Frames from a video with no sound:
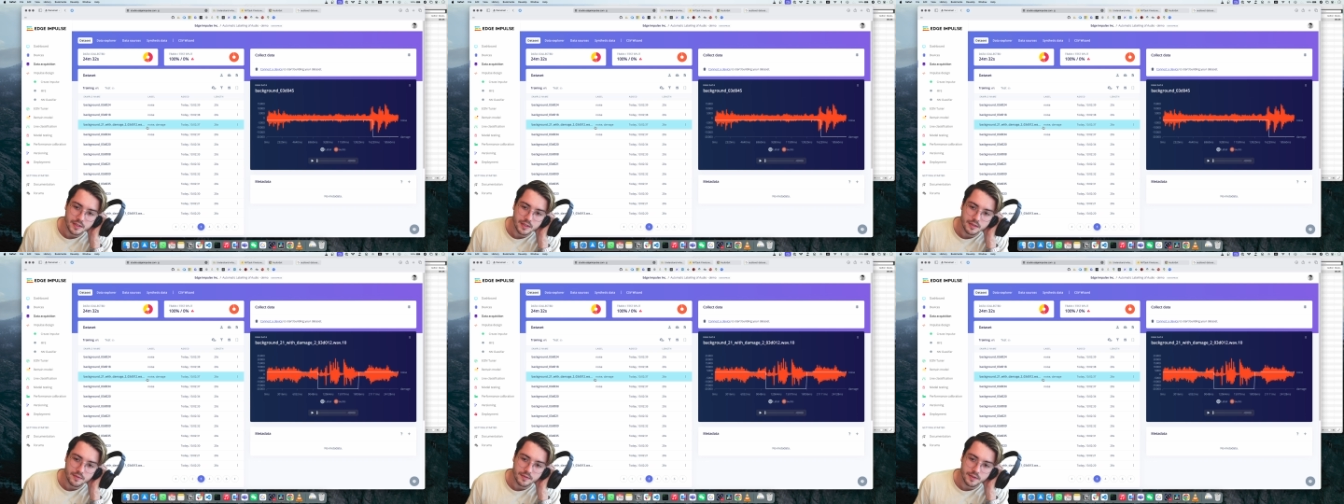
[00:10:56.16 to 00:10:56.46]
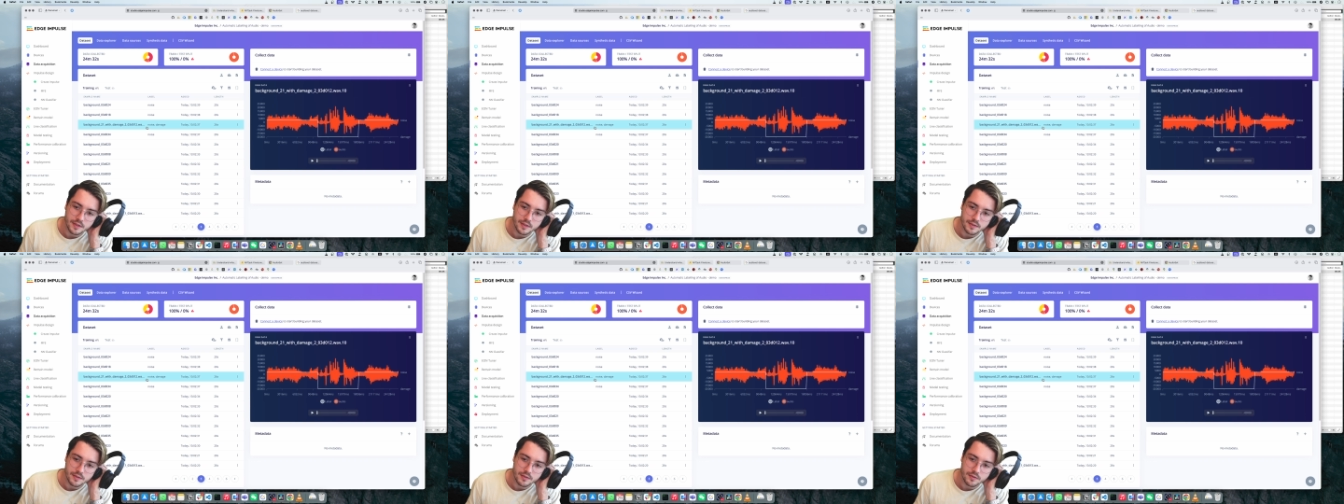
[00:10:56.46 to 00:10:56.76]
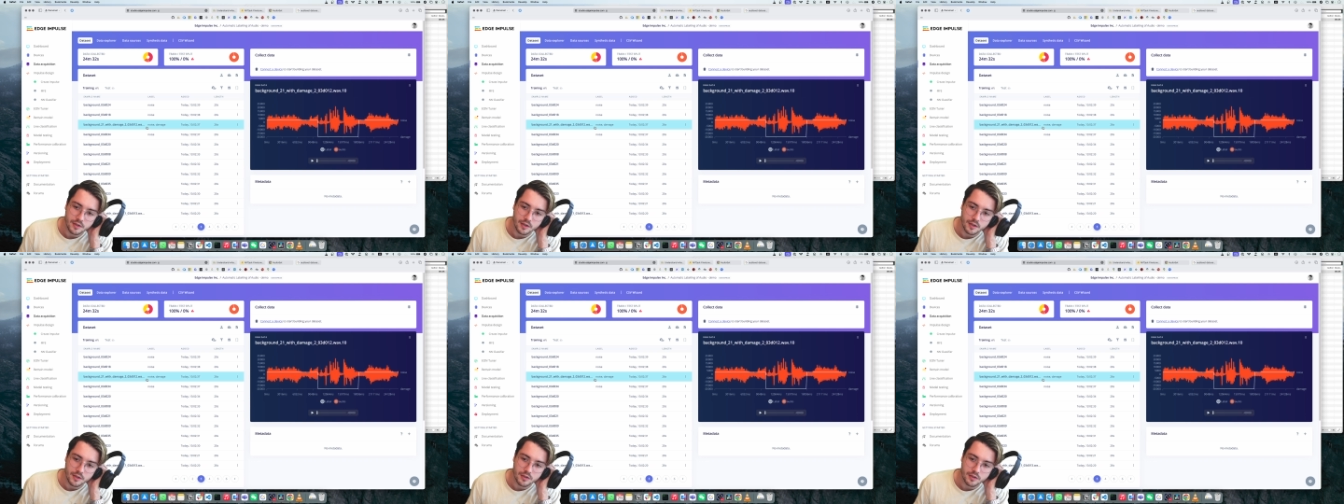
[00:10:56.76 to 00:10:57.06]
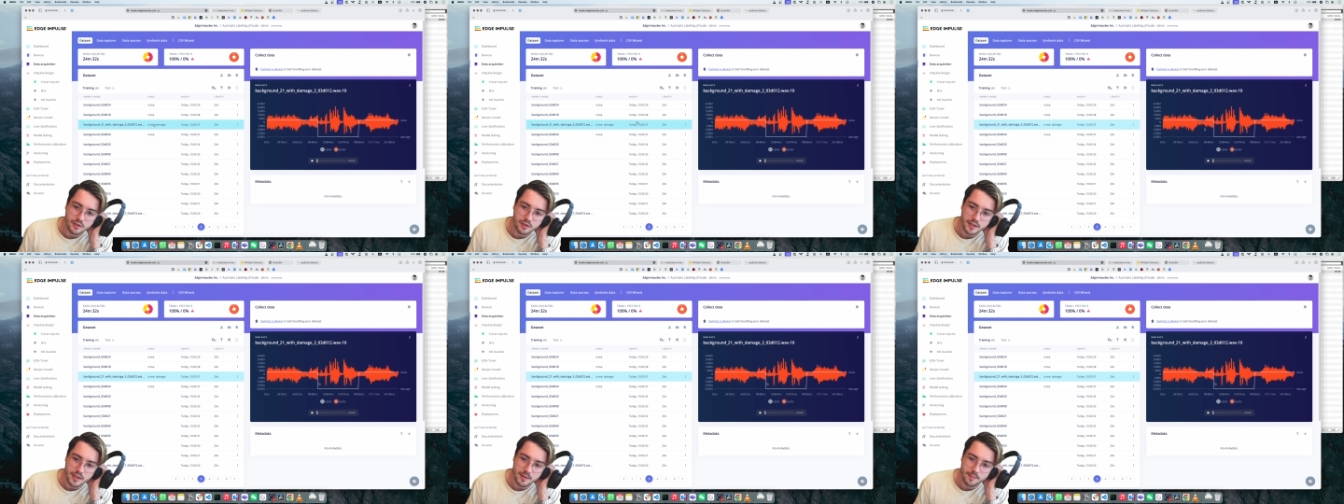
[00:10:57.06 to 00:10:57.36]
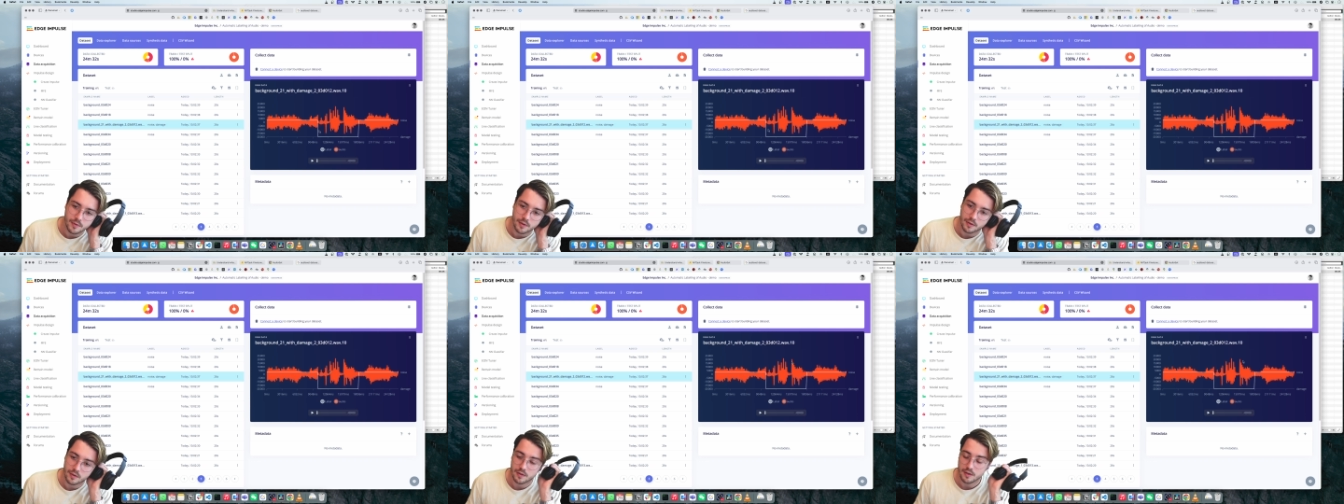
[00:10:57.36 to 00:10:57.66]
this structured
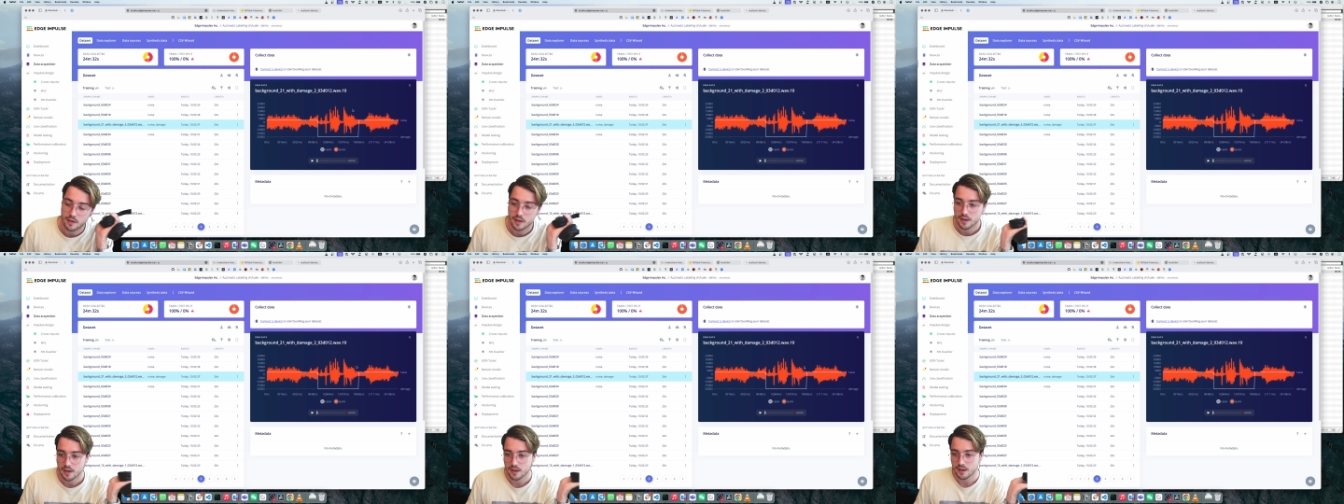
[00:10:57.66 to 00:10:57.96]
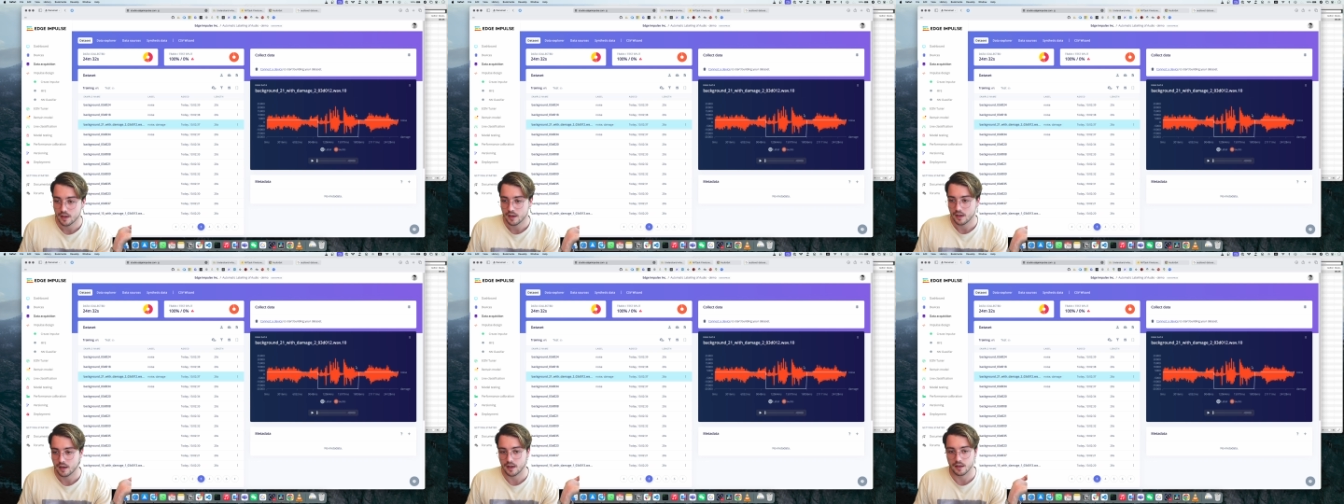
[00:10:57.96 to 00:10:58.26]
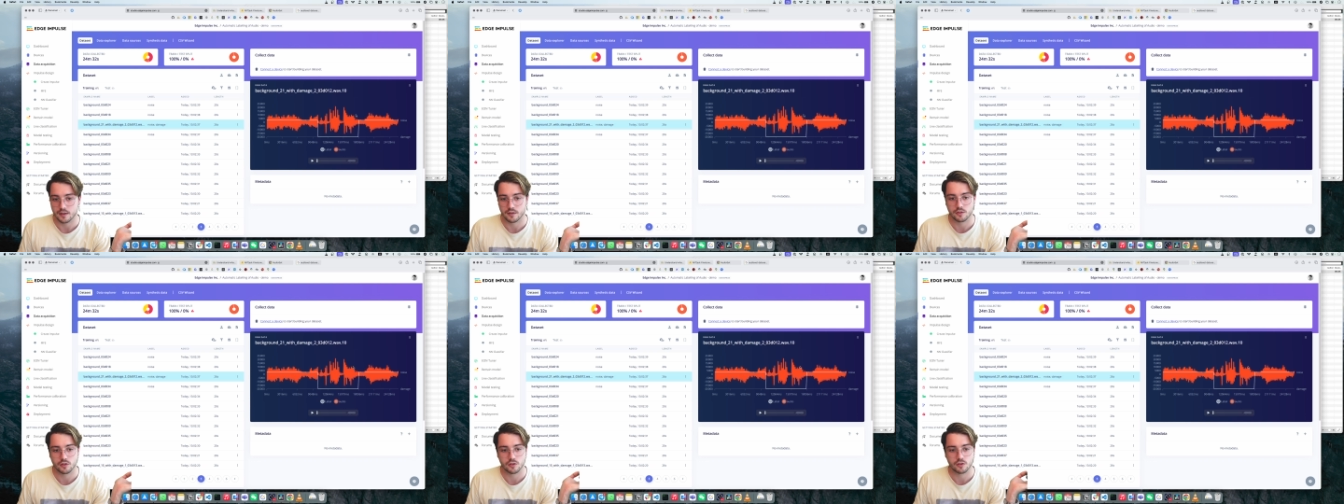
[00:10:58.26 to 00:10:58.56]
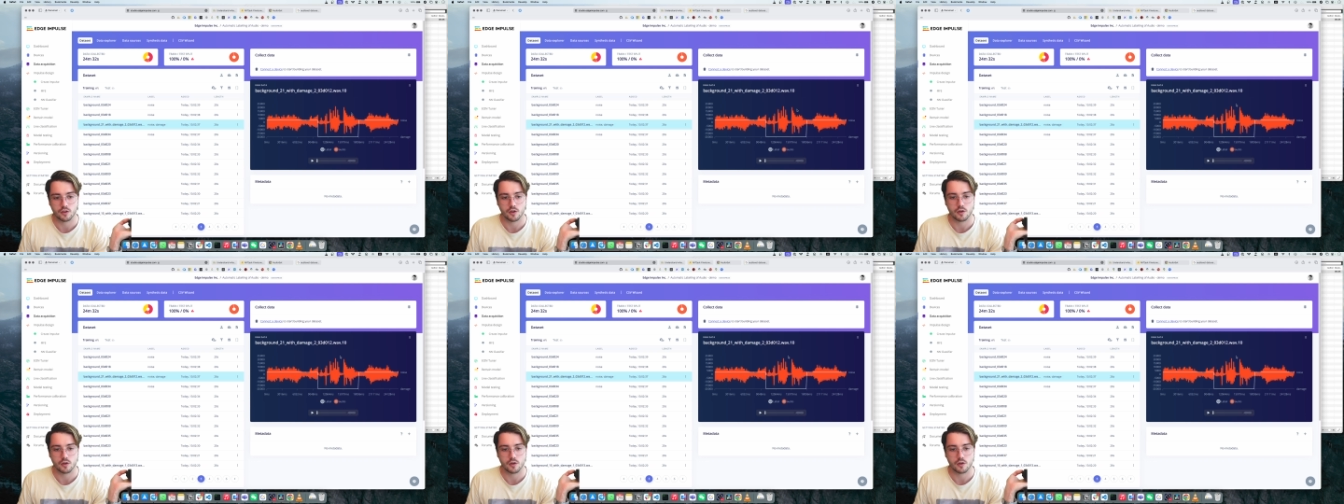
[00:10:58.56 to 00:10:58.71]
label and show